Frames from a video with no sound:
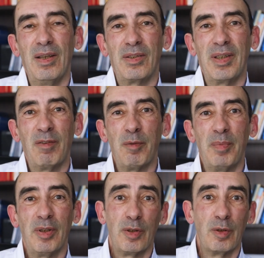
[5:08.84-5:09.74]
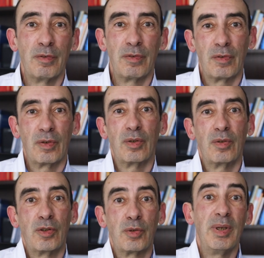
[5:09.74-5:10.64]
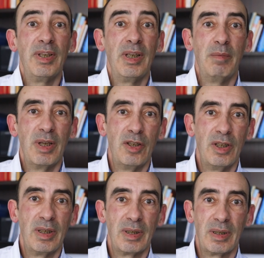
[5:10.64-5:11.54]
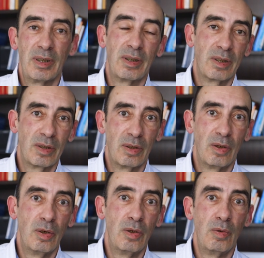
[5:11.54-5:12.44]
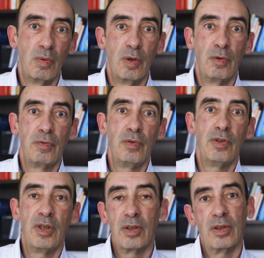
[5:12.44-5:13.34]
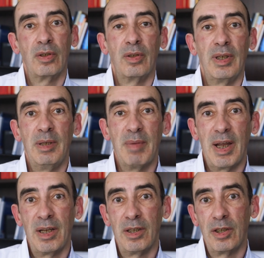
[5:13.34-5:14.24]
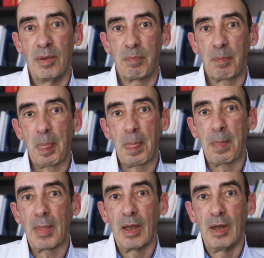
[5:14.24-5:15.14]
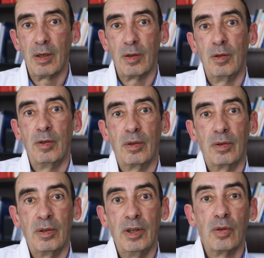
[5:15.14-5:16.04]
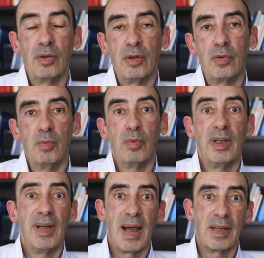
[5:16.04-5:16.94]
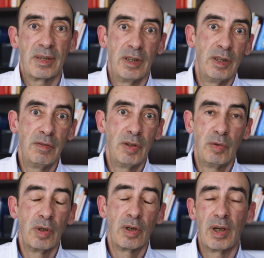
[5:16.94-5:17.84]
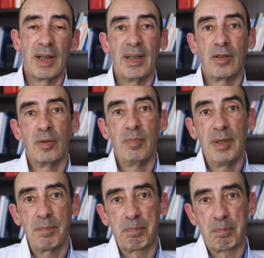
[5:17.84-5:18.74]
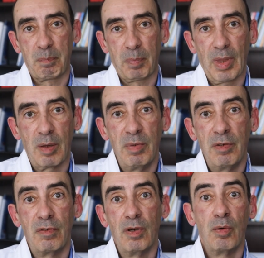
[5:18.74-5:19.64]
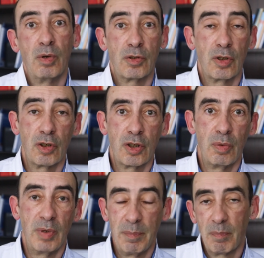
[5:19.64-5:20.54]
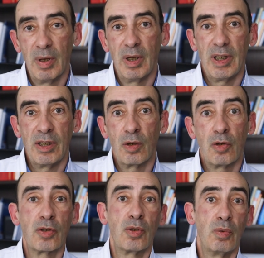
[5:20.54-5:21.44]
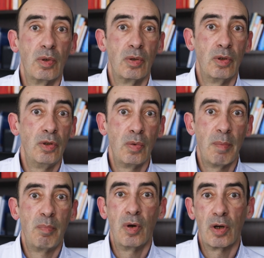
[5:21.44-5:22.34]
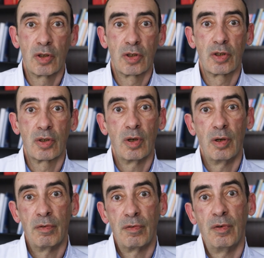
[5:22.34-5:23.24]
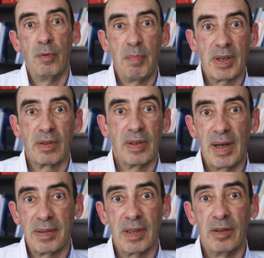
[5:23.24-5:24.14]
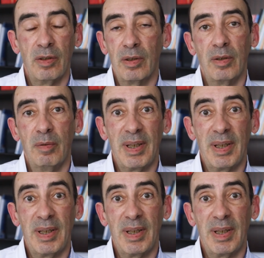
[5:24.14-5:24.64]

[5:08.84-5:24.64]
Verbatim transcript: The development of 3D imaging or fusion image uh, in order to modelize individual anatomy before surgery is also a new approach of uh, personalized uh,